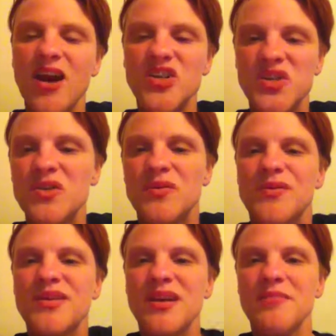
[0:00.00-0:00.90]

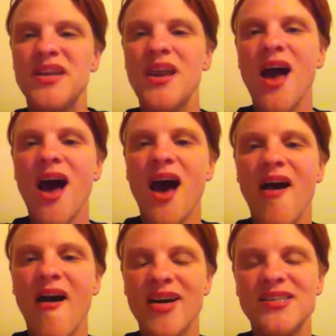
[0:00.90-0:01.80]
cartoons. I mean,
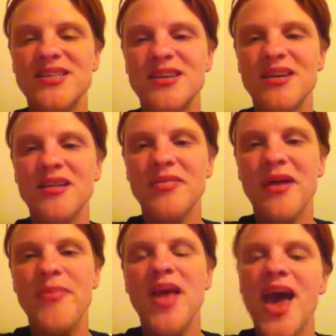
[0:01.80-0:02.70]
I still
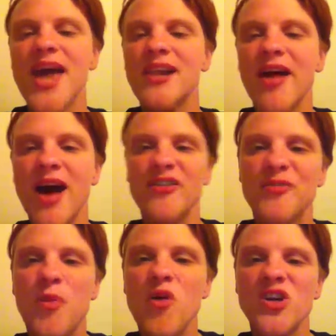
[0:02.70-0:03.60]
uh, had a lot
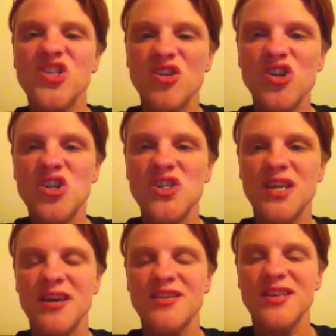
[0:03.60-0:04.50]
of poor social
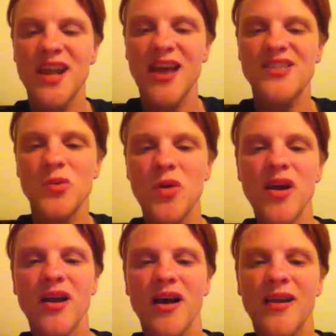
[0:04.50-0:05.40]
skills that I had to
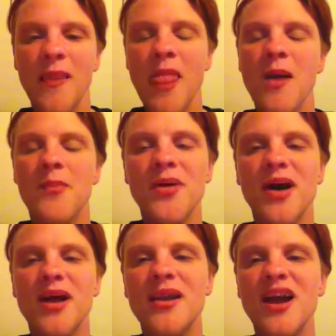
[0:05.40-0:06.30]
work on.
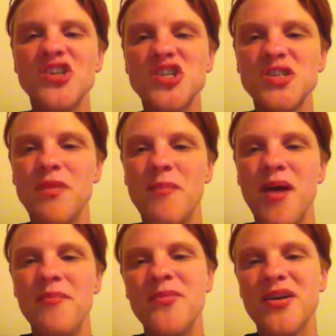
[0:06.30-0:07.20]
But I just
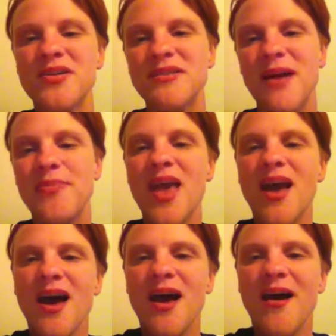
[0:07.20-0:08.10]
remember uh,
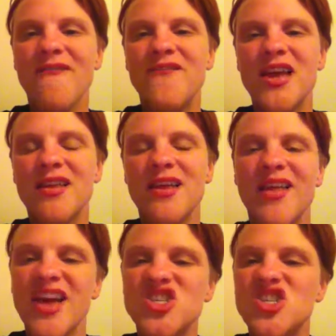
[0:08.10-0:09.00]
feeling
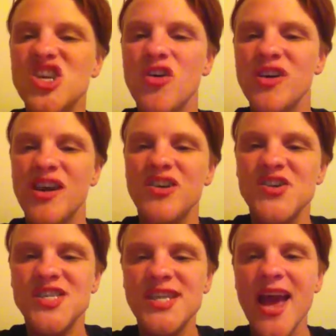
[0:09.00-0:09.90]
like she couldn't
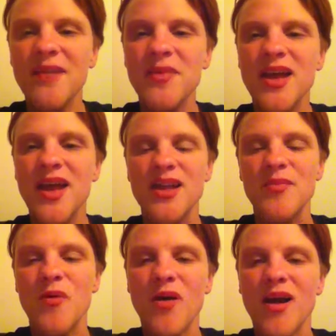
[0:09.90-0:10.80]
understand me
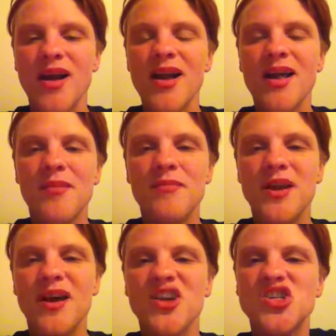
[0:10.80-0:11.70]
anymore
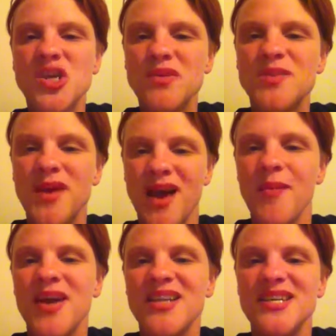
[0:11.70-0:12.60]
because she was
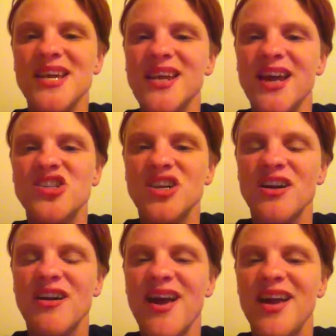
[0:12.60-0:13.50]
becoming a
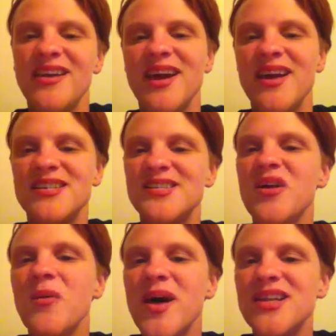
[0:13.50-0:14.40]
teenager and I
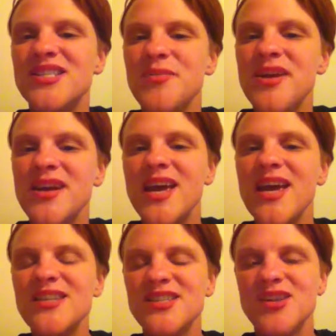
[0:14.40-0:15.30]
still wanted to be a
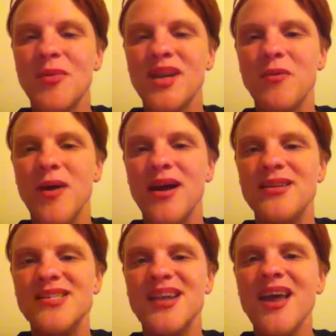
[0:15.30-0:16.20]
kid in so many
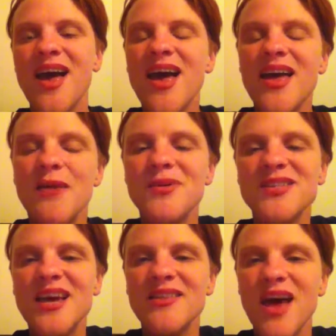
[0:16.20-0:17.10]
ways. And it
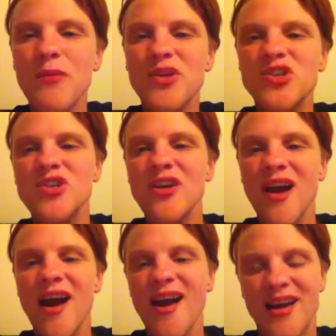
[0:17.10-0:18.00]
was like that with junior
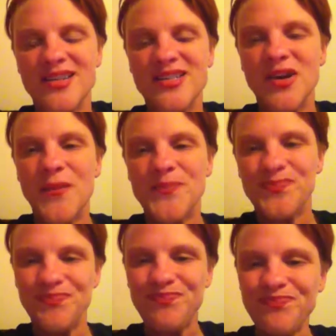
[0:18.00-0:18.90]
high. So
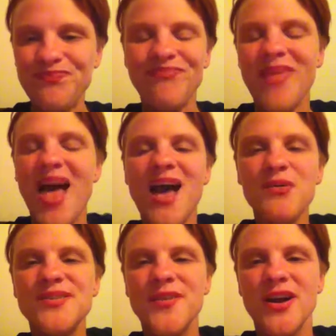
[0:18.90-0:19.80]
I
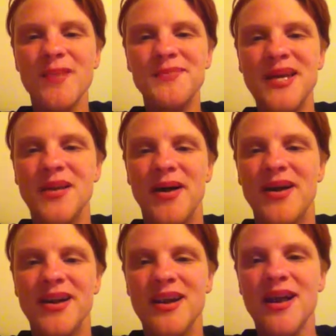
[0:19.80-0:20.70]
was very upset
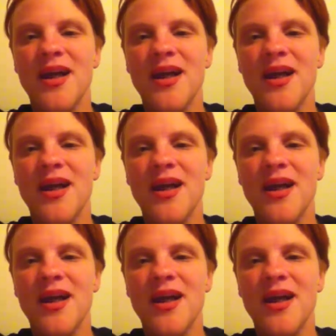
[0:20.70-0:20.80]
about it.